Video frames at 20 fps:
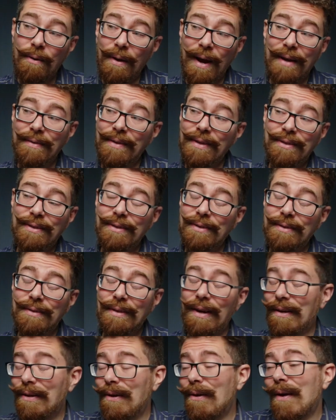how this
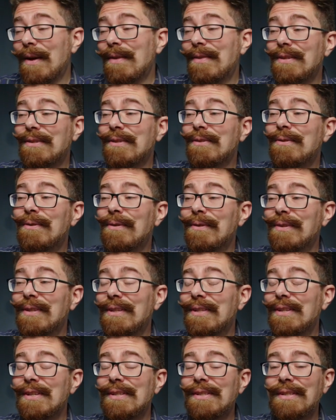has gone.
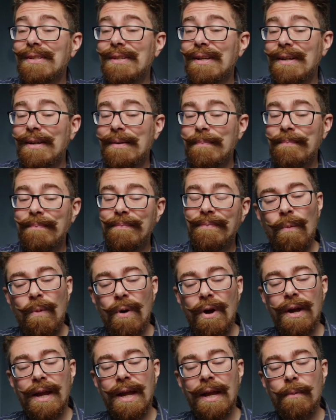This is
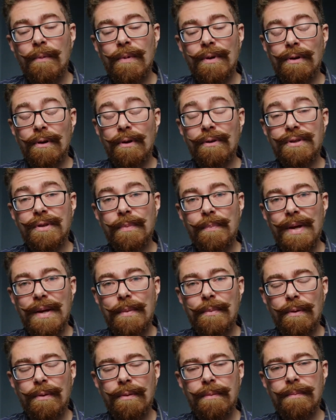working with lots of
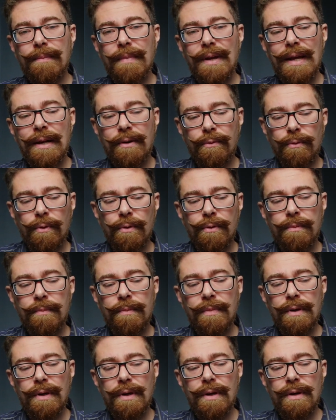people in a
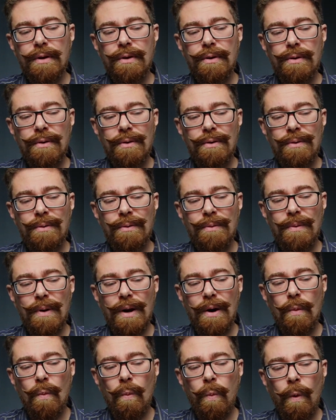room who
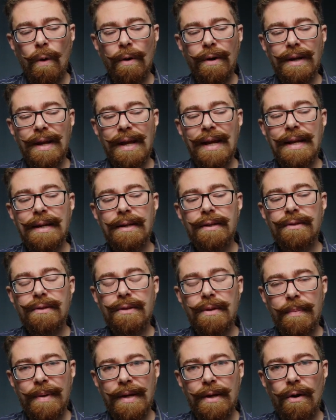want it
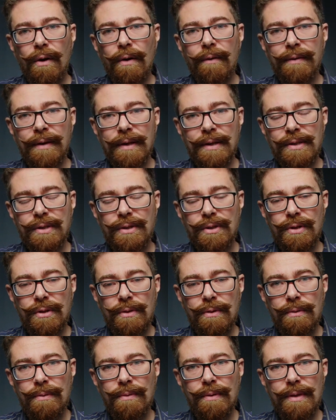to be obvious
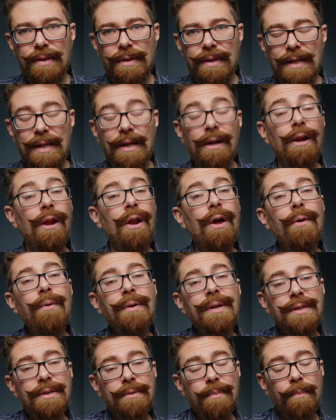to the
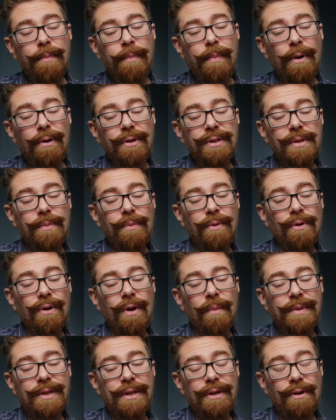lowest possible
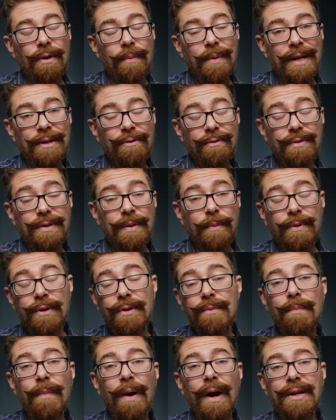common denominator of someone
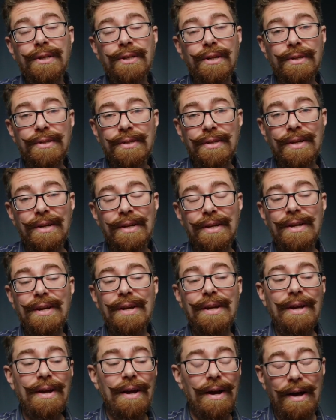who might just,
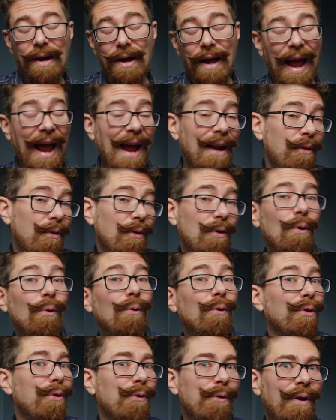out of the
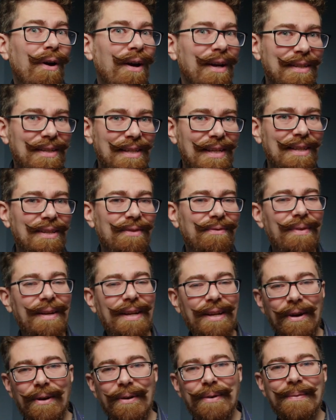corner of their eye, see this
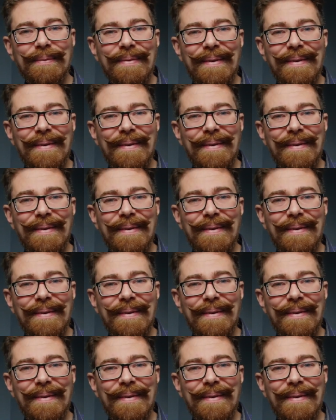video